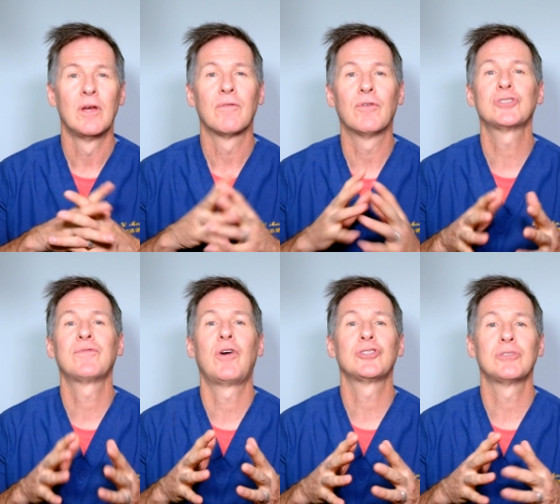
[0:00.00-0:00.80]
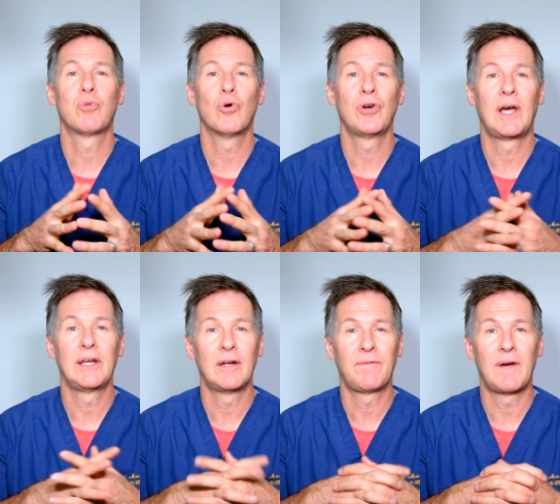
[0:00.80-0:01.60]
First of all, it's important to
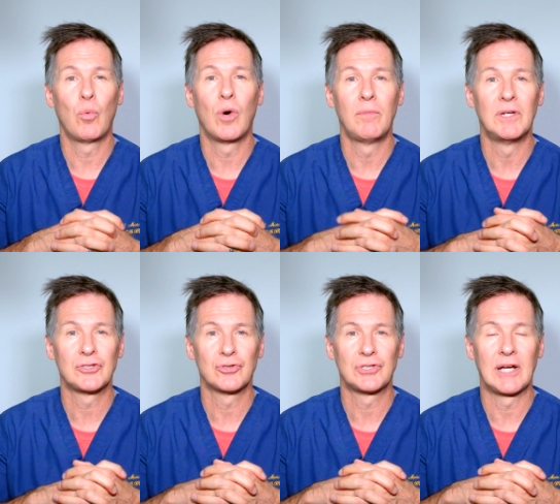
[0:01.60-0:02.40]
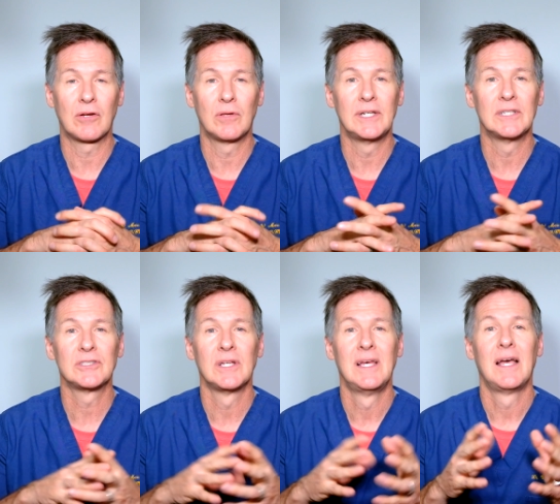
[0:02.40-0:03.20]
identify what a menstrual cycle is.